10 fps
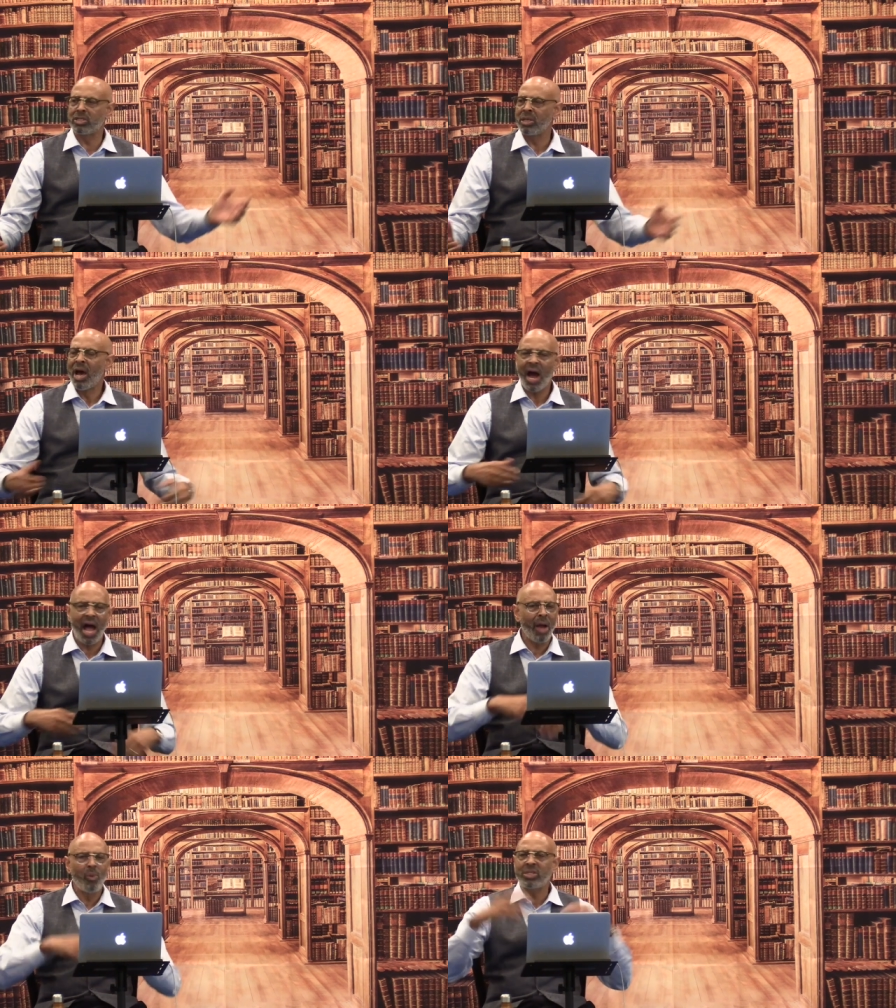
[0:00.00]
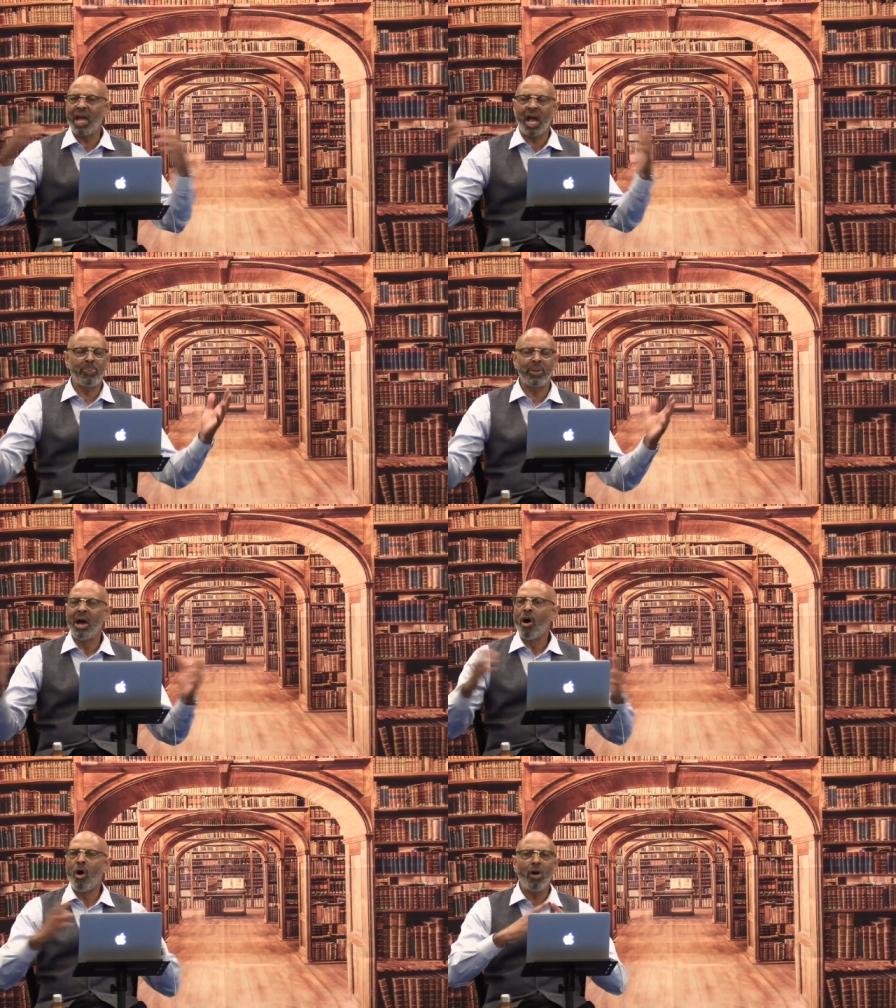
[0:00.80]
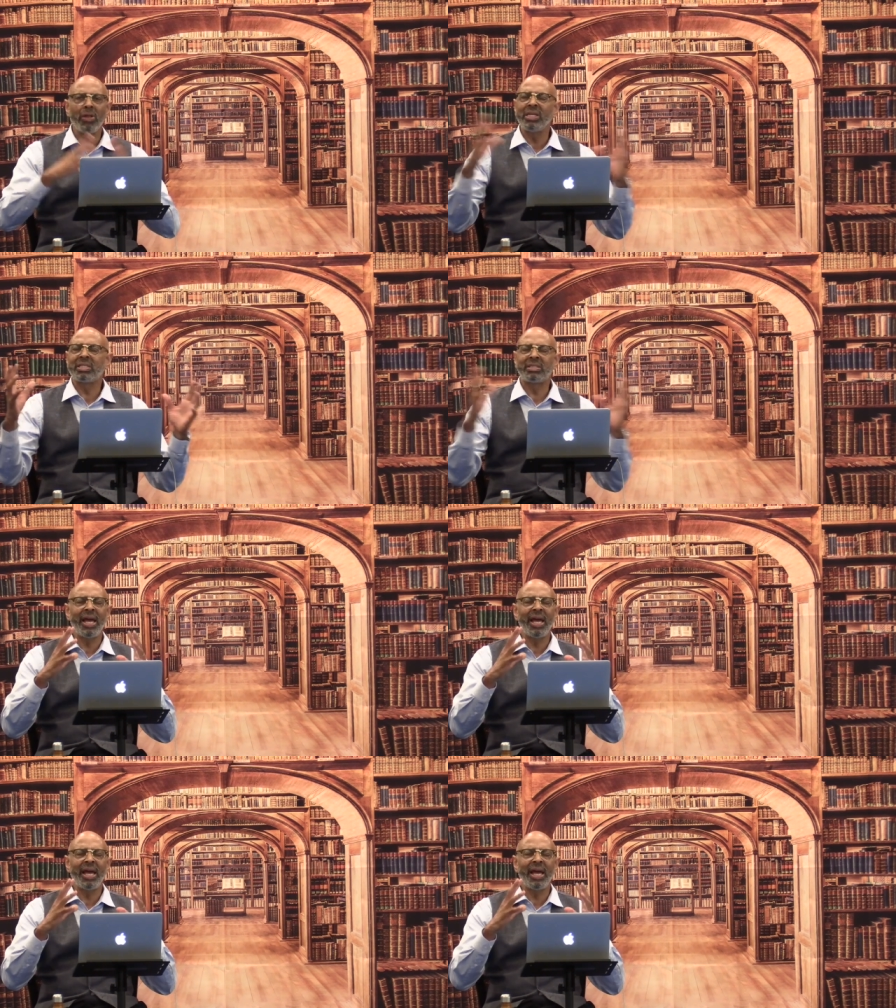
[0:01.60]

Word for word: I wish I had, but all of these things,